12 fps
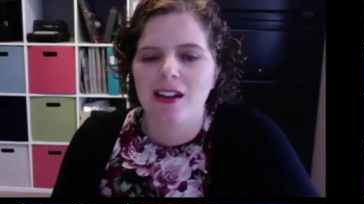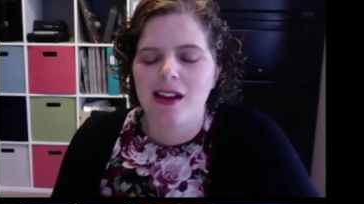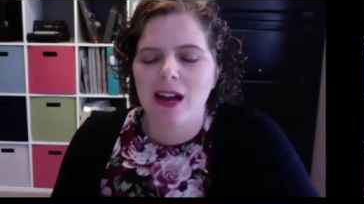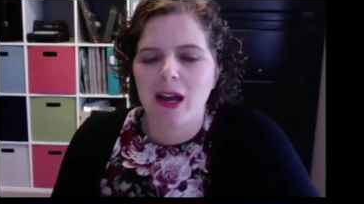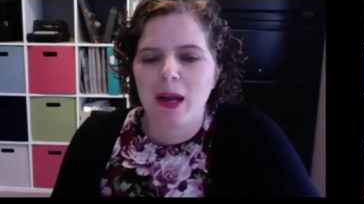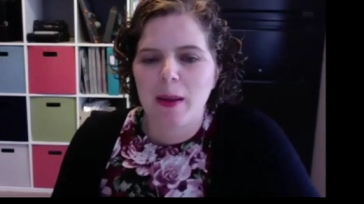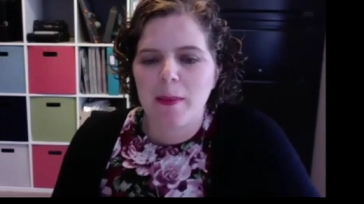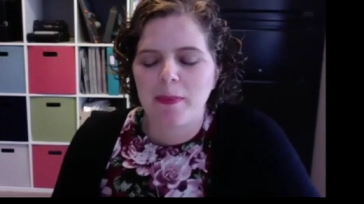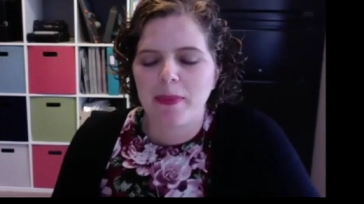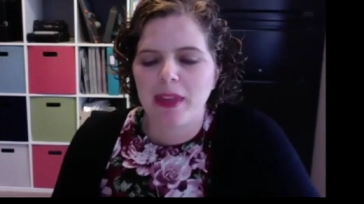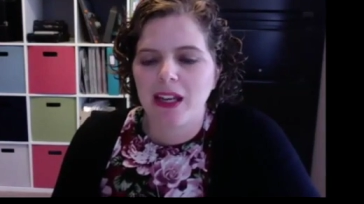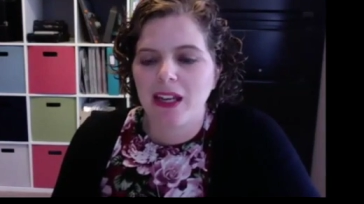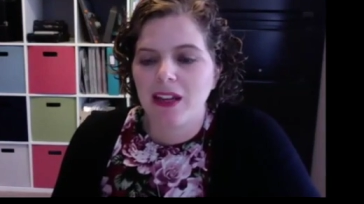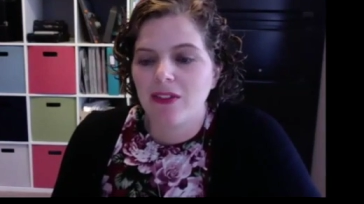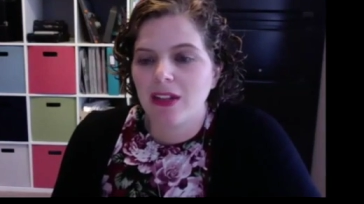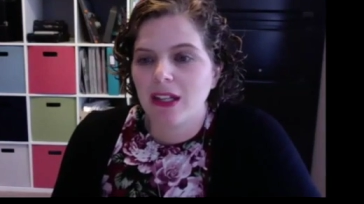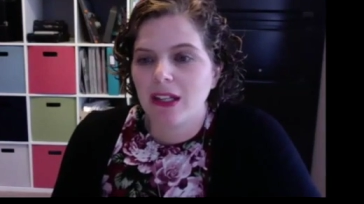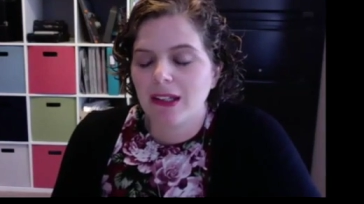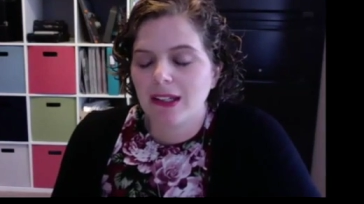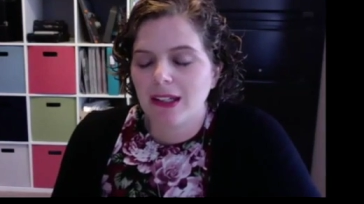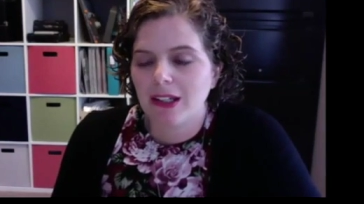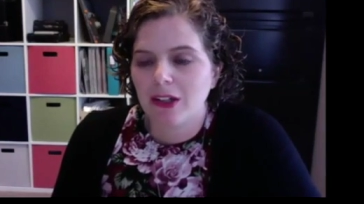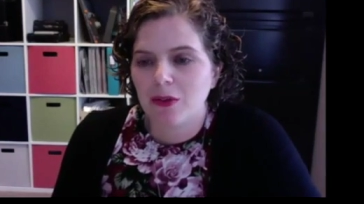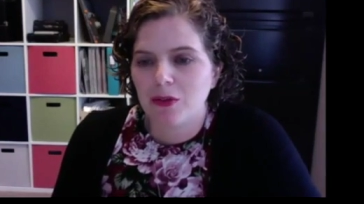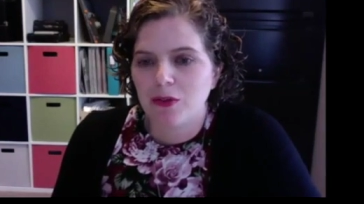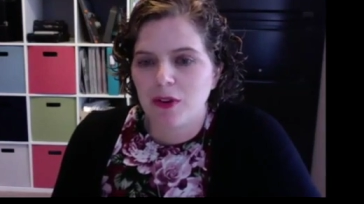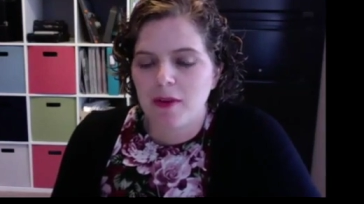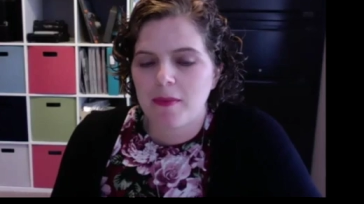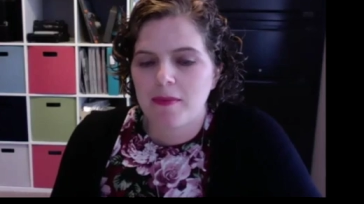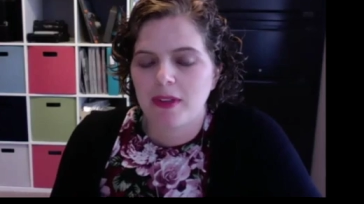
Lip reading: And even, you know, from